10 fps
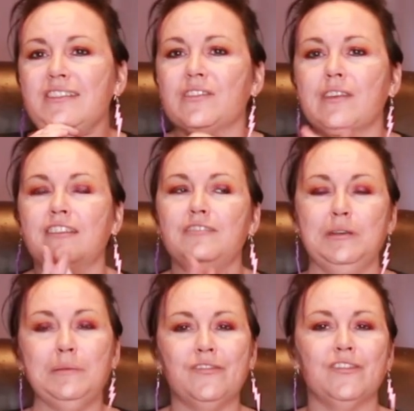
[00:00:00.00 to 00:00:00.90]
So that could
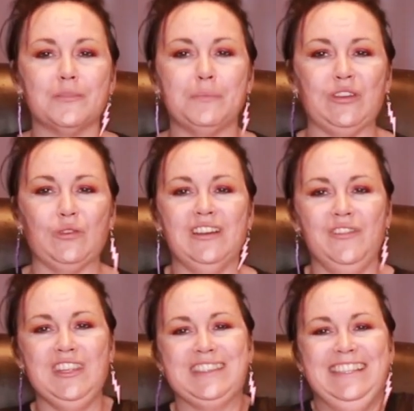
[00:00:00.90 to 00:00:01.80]
be my first bike ride
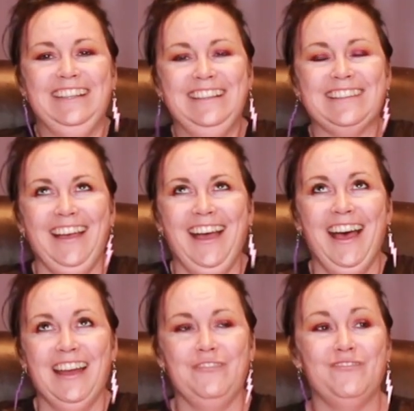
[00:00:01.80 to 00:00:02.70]
of the
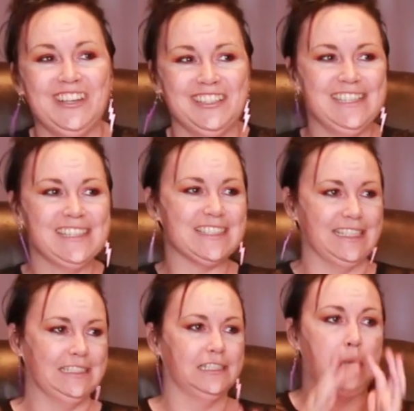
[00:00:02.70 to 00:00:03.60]
season. I'm very
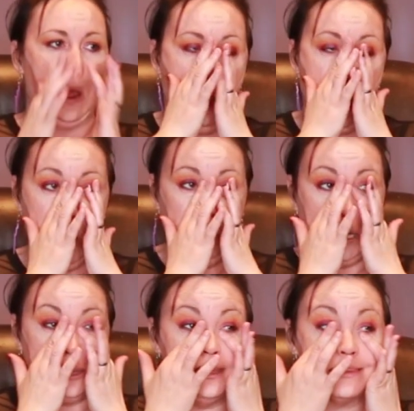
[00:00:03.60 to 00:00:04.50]
excited.
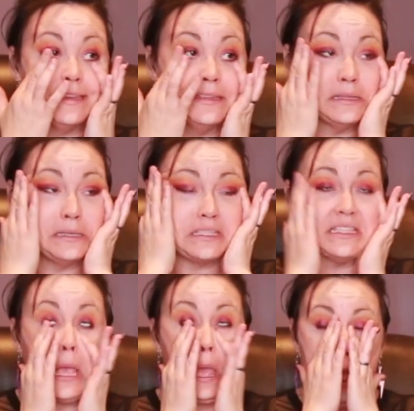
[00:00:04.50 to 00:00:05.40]
Alright, let's get
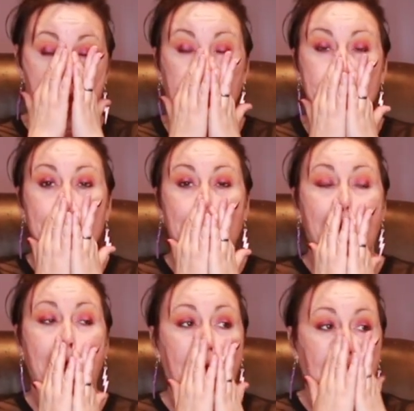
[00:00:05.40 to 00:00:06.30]
this
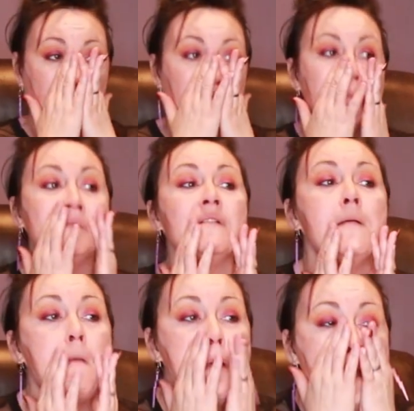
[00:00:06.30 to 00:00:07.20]
blended.
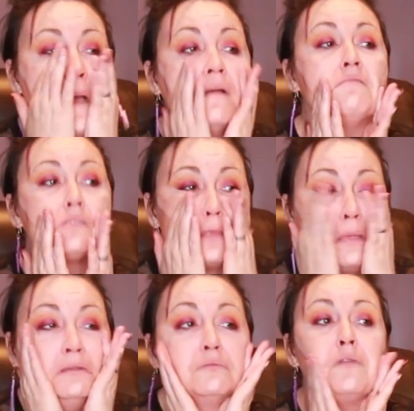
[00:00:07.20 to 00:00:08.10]
I just
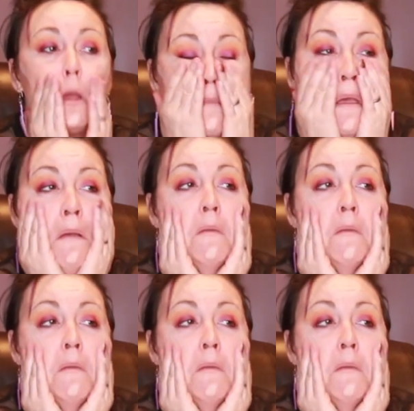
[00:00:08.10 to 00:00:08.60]
like to rub.